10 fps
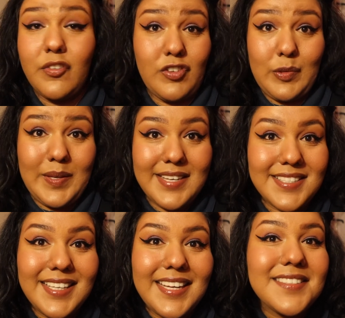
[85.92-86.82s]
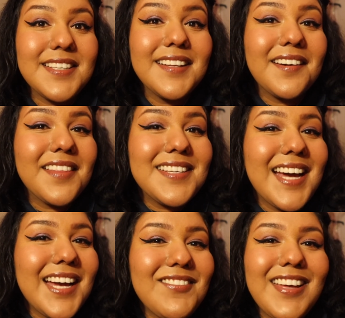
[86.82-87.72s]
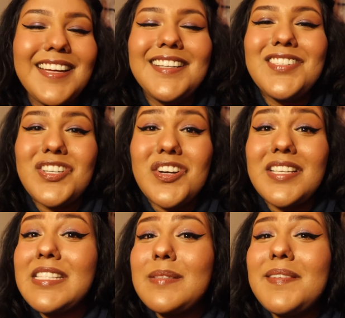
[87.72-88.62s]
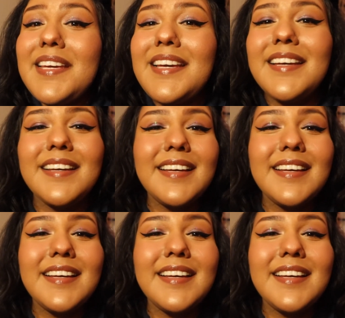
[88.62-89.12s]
filming isn't easy a lot of the time. Trust me.